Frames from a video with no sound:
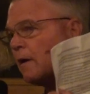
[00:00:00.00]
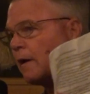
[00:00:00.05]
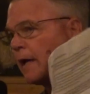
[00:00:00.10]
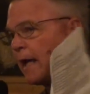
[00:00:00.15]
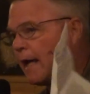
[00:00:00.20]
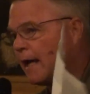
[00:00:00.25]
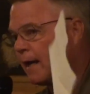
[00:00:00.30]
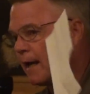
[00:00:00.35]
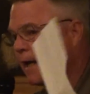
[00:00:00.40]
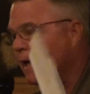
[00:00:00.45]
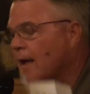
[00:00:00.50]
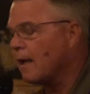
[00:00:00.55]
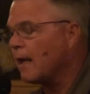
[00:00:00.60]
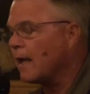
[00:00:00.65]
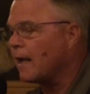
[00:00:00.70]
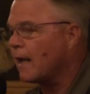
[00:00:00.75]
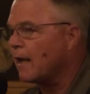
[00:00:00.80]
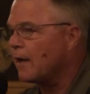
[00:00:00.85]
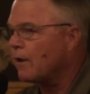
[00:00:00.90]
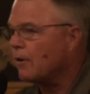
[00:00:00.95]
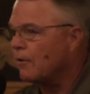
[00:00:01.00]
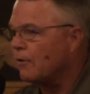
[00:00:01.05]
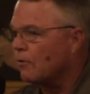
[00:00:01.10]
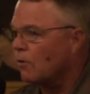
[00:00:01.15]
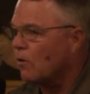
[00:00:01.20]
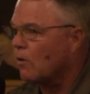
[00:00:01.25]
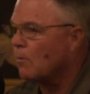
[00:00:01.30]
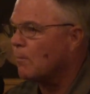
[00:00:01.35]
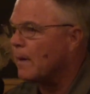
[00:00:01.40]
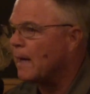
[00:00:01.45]
okay? And I
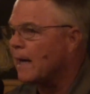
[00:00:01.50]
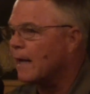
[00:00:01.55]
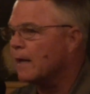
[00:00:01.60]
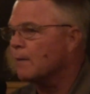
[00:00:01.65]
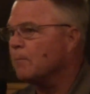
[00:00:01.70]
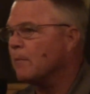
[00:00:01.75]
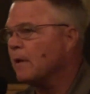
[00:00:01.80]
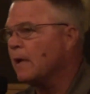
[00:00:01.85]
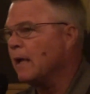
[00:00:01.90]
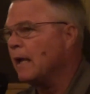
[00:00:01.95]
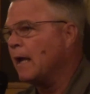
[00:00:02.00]
heard all about it.